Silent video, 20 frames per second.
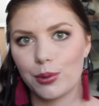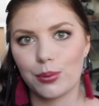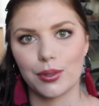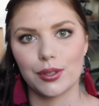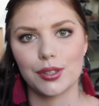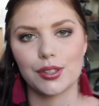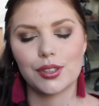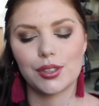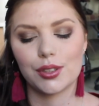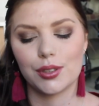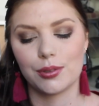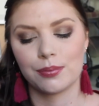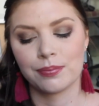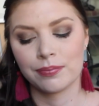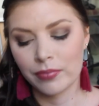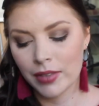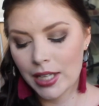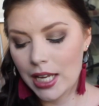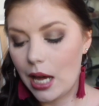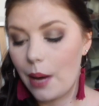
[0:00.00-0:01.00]
you want to,
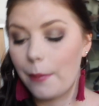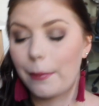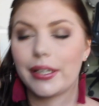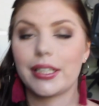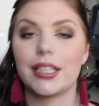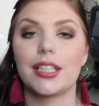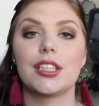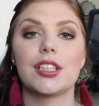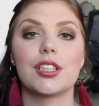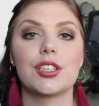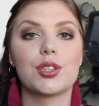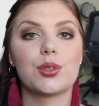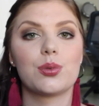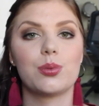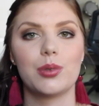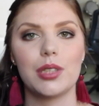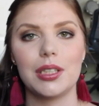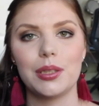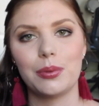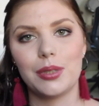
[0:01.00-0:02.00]
but I just
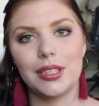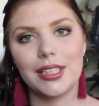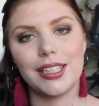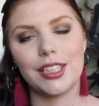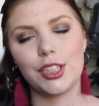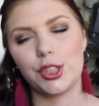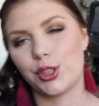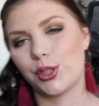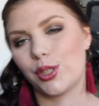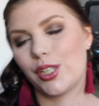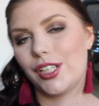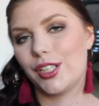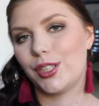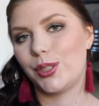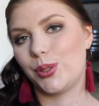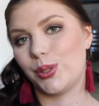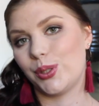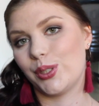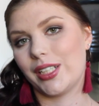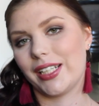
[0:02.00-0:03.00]
really, really enjoy
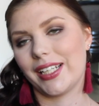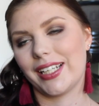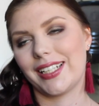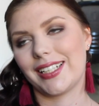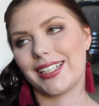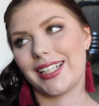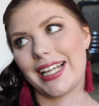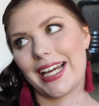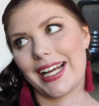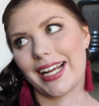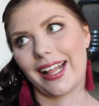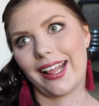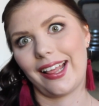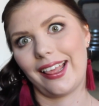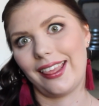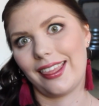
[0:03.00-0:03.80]
doing it like